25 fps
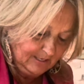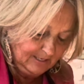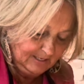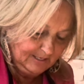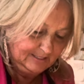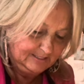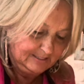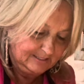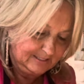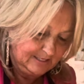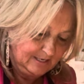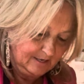
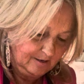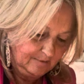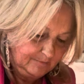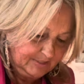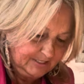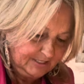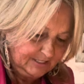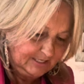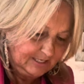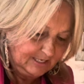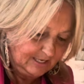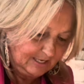It's
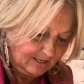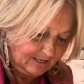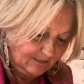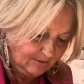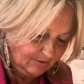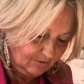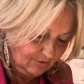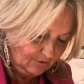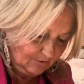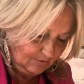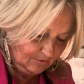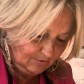coming
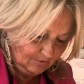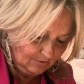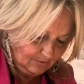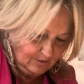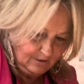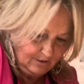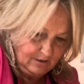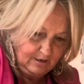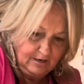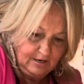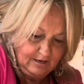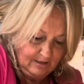together.
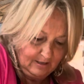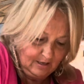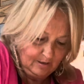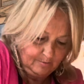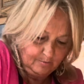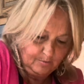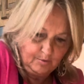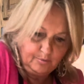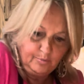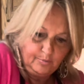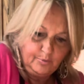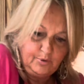I'm
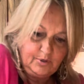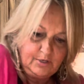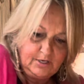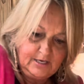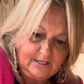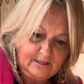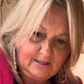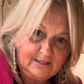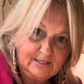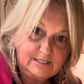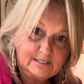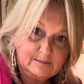gonna put it
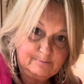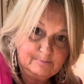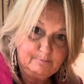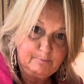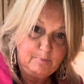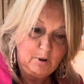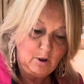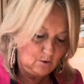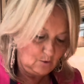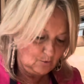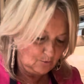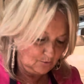in this
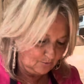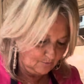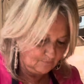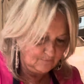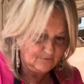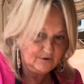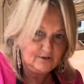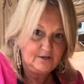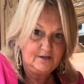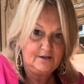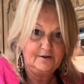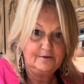bowl over
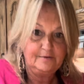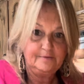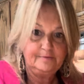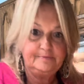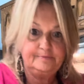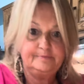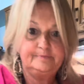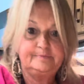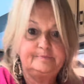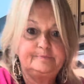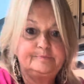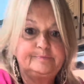here.
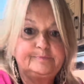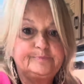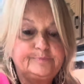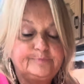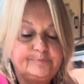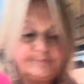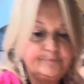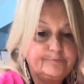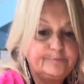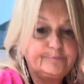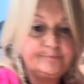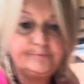
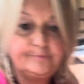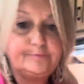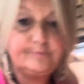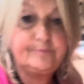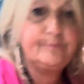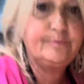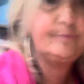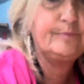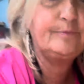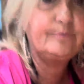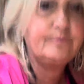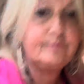
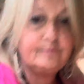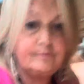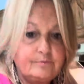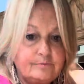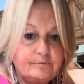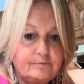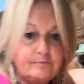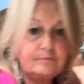Okay.